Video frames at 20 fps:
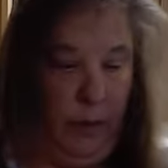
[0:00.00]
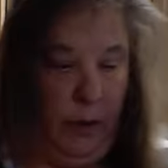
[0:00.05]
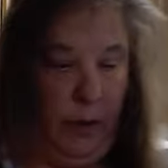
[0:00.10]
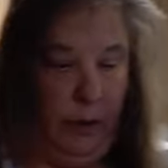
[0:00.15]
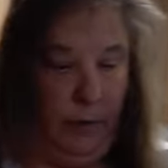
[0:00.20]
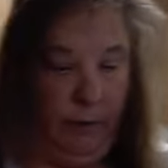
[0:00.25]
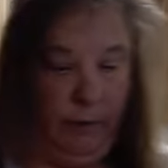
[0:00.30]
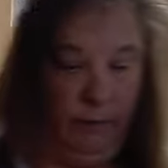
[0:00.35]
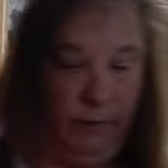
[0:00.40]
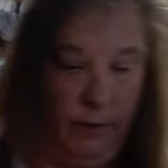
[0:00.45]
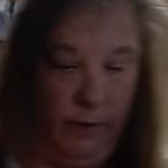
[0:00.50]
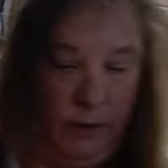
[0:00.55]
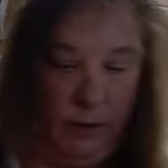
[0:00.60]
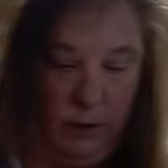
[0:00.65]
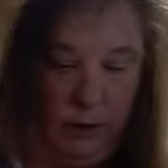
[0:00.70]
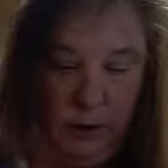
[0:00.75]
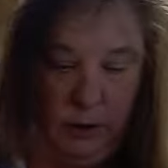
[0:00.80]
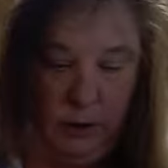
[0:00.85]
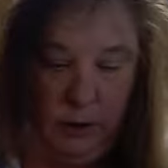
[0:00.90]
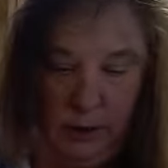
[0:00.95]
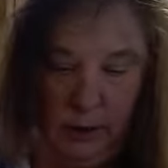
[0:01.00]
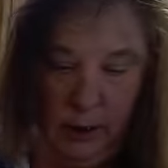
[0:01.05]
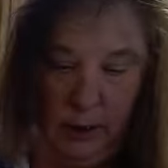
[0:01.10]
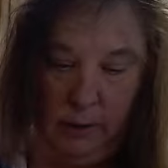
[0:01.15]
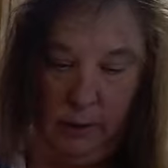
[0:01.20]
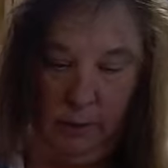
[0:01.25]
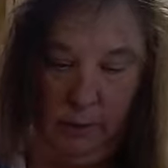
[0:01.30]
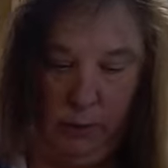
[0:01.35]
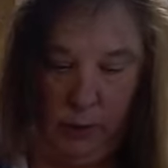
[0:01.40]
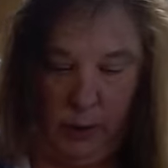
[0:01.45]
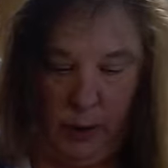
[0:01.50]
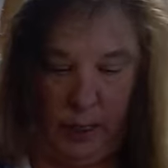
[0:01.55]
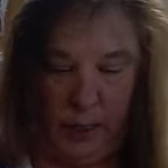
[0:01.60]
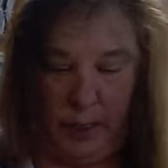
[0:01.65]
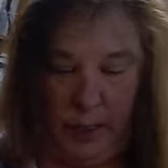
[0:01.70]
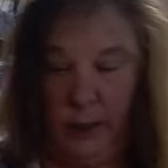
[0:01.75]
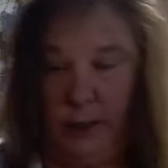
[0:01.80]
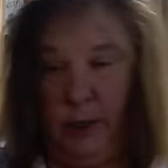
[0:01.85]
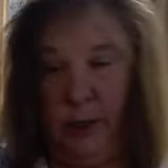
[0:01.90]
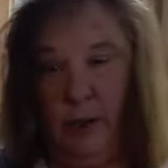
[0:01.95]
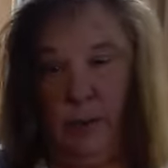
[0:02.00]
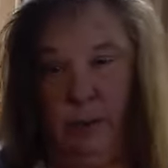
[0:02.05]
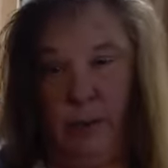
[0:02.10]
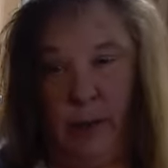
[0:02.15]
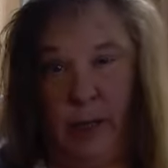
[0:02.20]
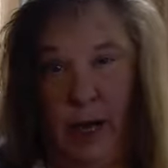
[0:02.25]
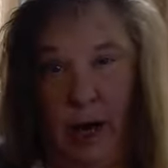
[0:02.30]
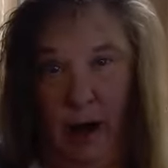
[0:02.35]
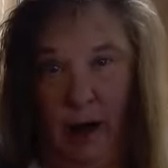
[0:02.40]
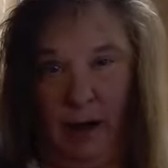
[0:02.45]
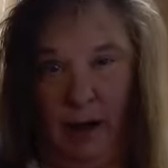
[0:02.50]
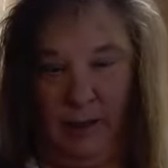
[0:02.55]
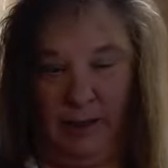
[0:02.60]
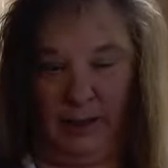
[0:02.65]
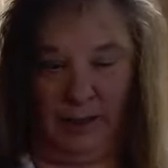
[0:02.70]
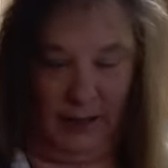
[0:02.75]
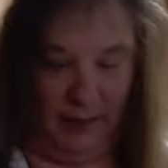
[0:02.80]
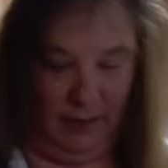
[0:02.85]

First, you got to do the pecans.